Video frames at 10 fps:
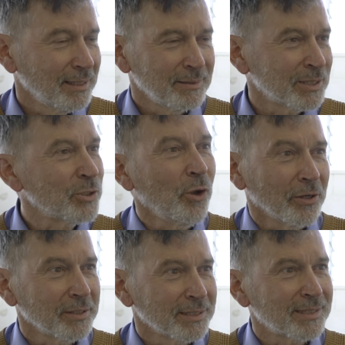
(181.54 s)
It's not.
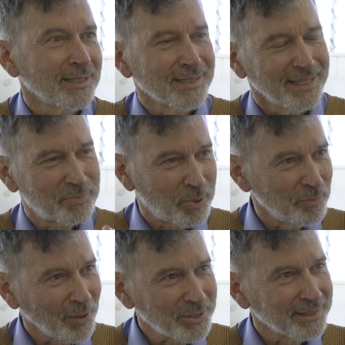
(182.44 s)
It's
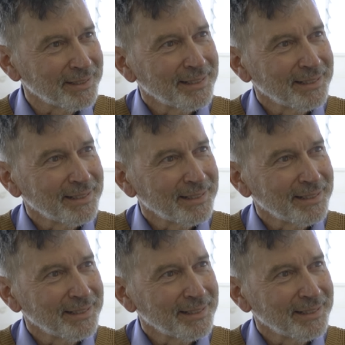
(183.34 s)
promoting